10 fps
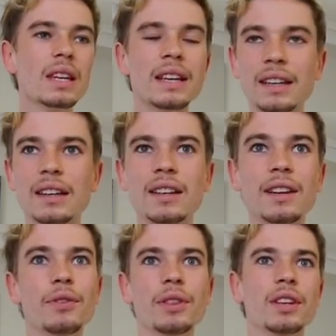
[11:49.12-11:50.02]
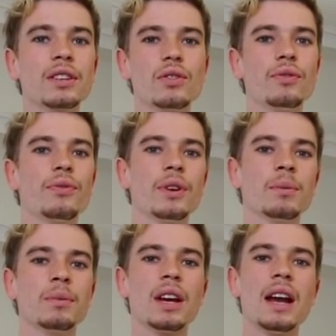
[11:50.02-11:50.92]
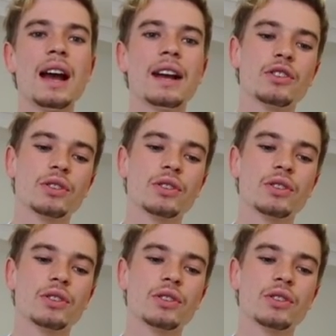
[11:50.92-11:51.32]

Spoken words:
and different things you've filmed, and